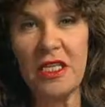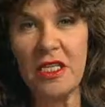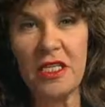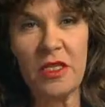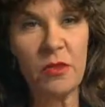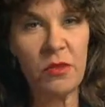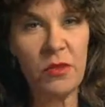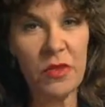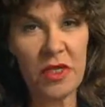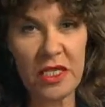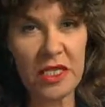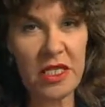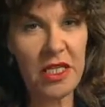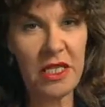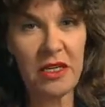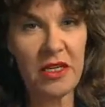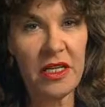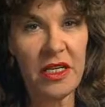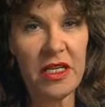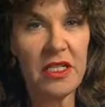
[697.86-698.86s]
It's
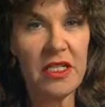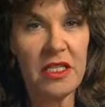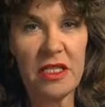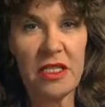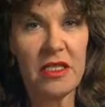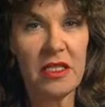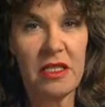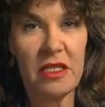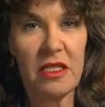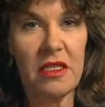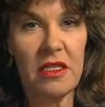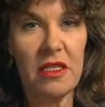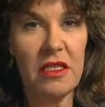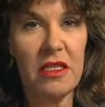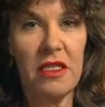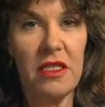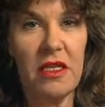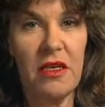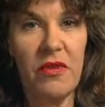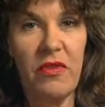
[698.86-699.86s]
mysterious
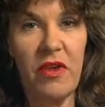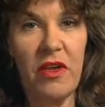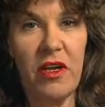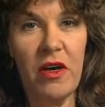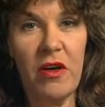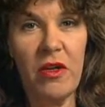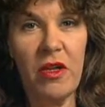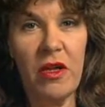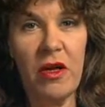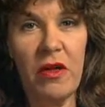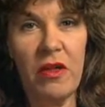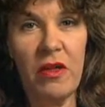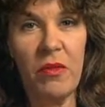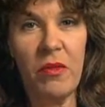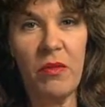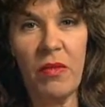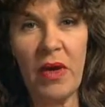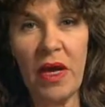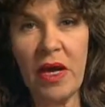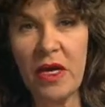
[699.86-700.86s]
if you don't know the
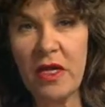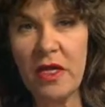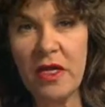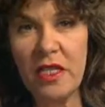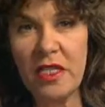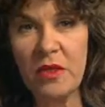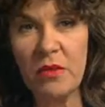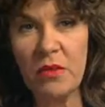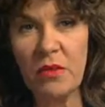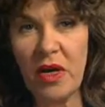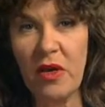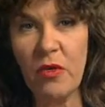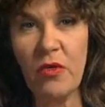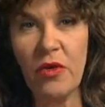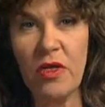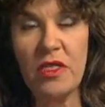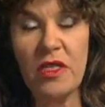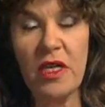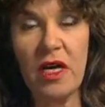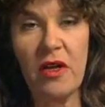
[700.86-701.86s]
mechanism by
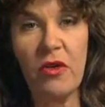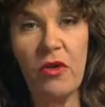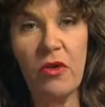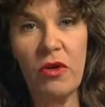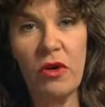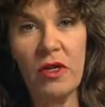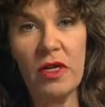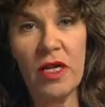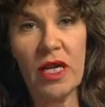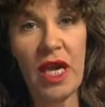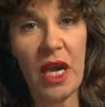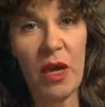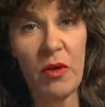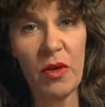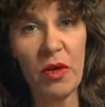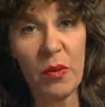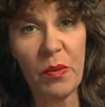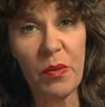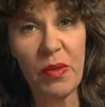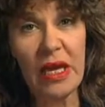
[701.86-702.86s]
which that horn came
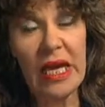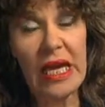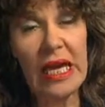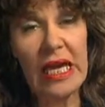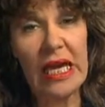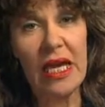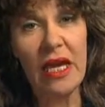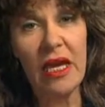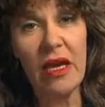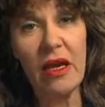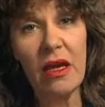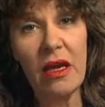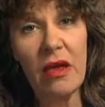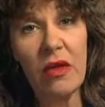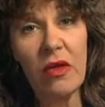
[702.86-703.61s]
to be.